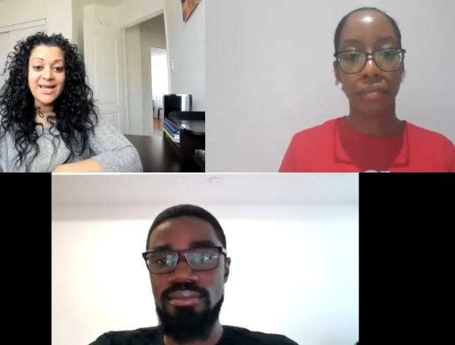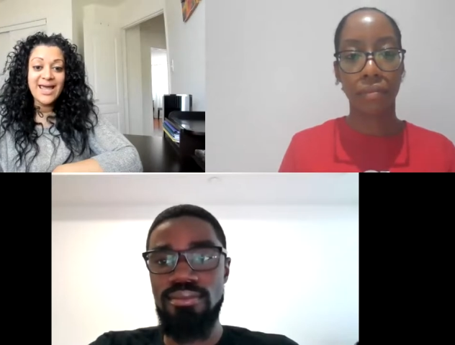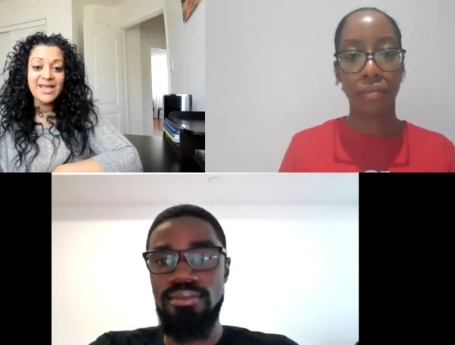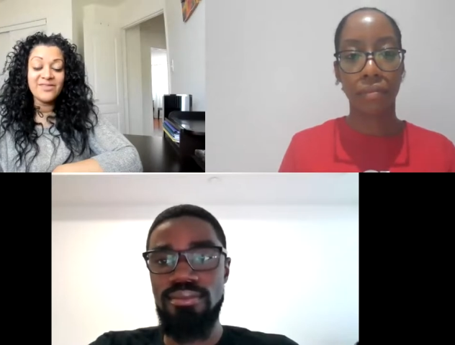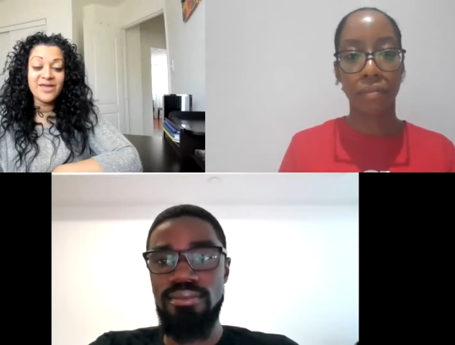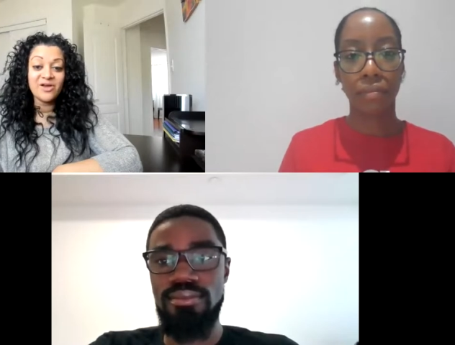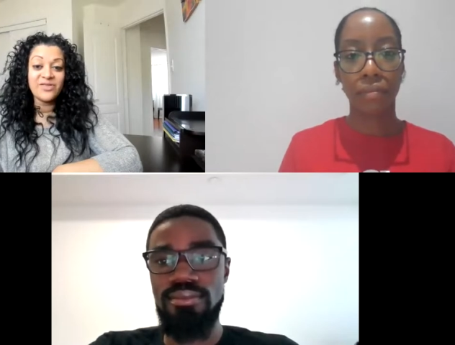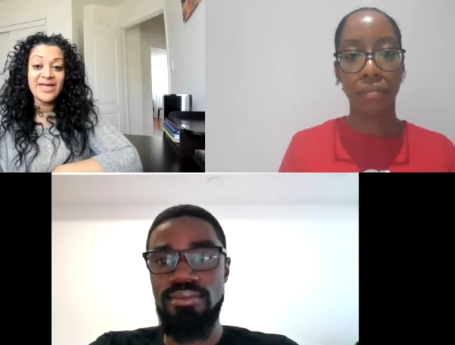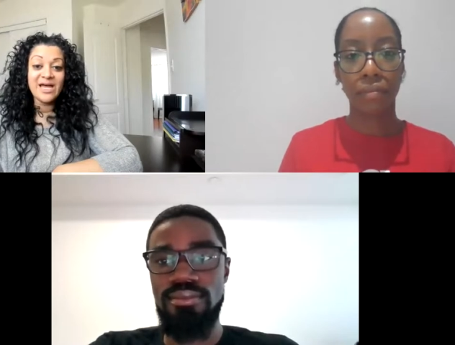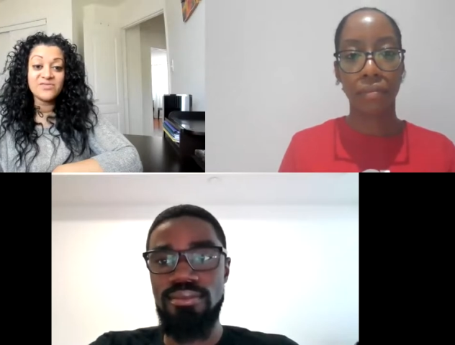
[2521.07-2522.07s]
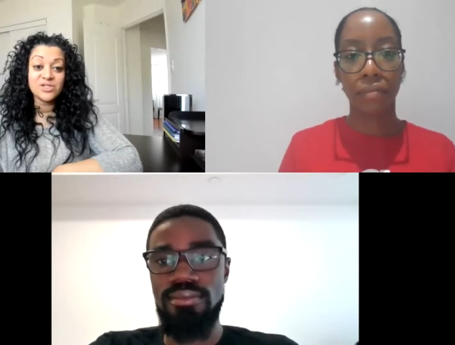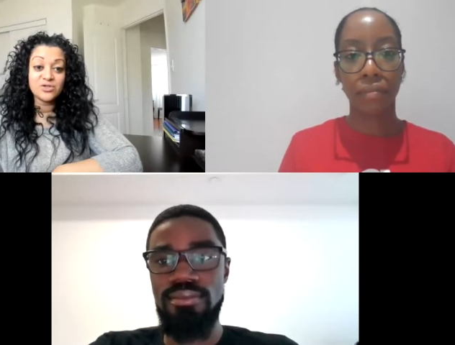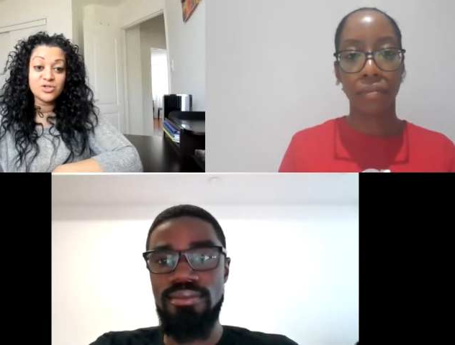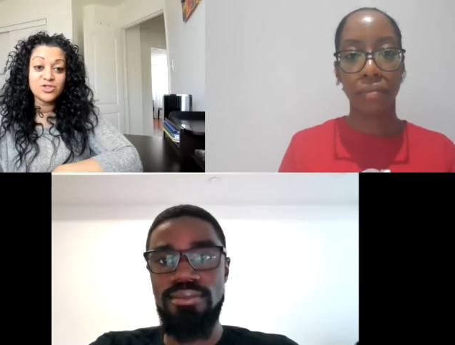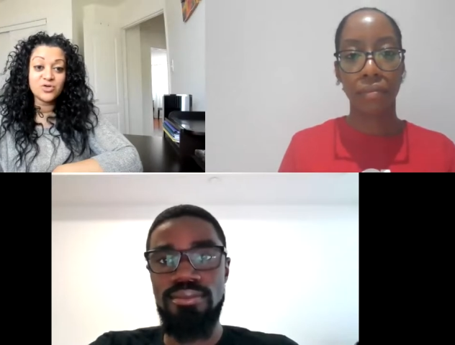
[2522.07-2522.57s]
Speaker 1: and there they have
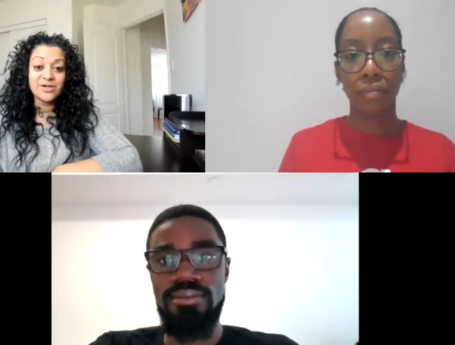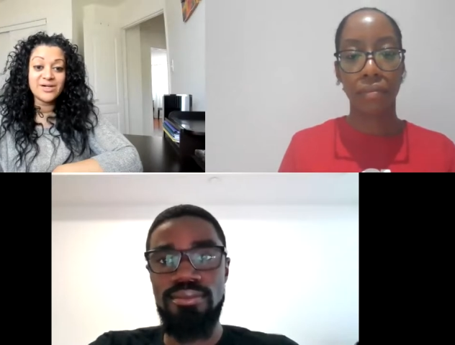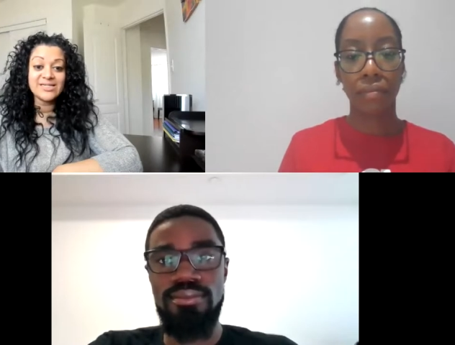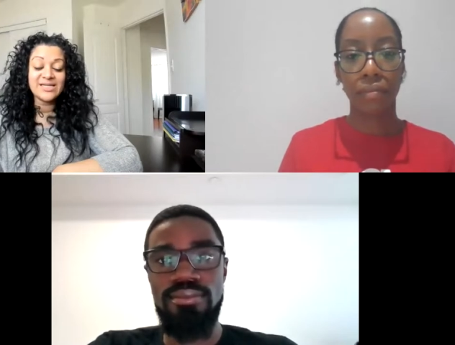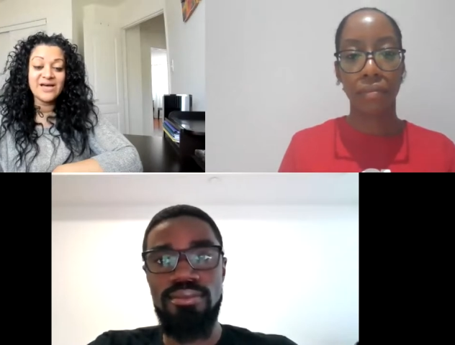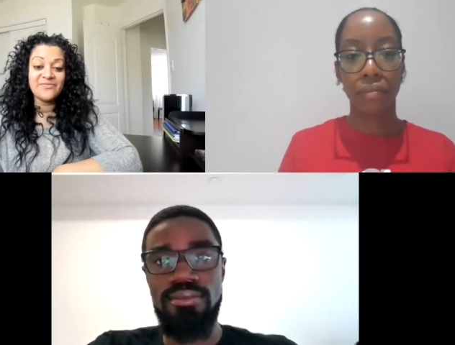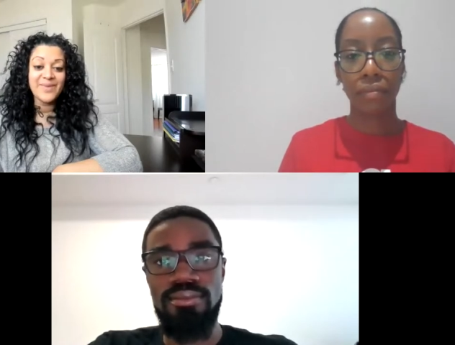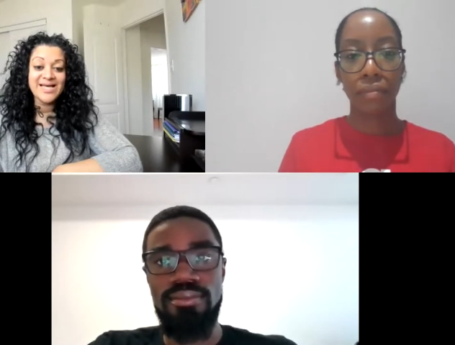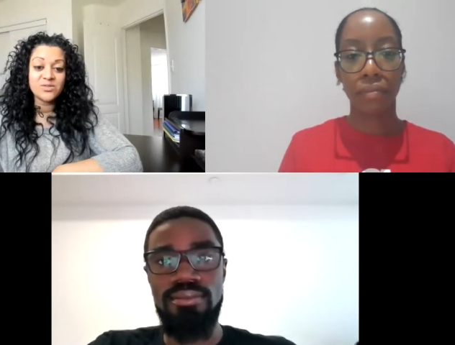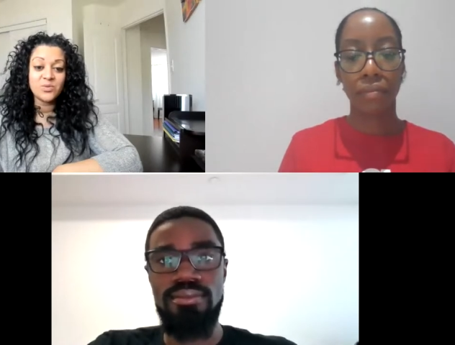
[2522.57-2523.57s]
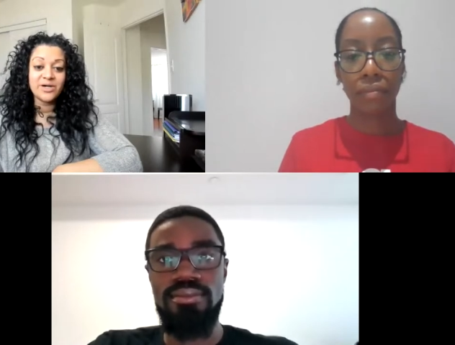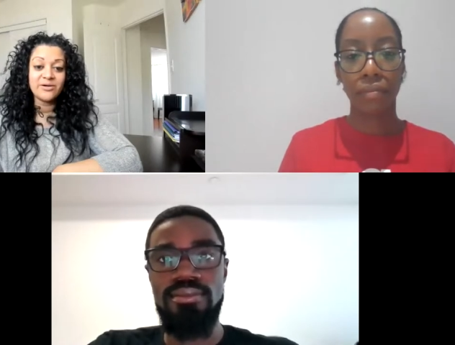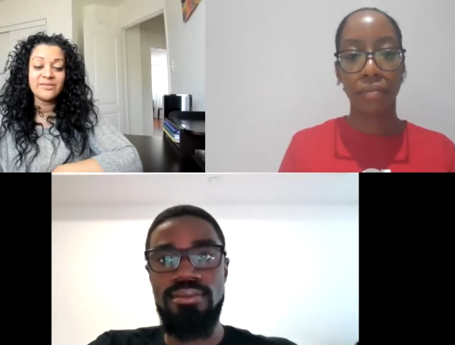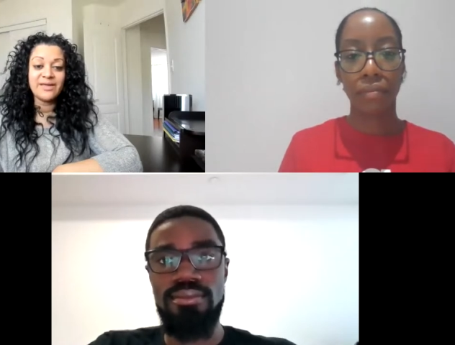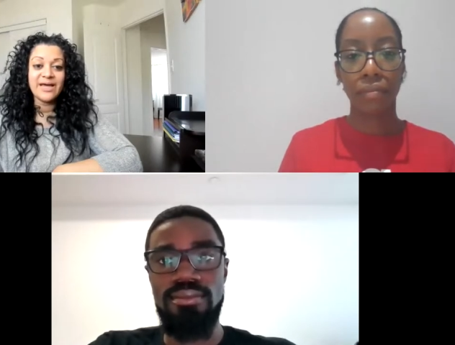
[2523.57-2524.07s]
social stories, they have mask wearing, they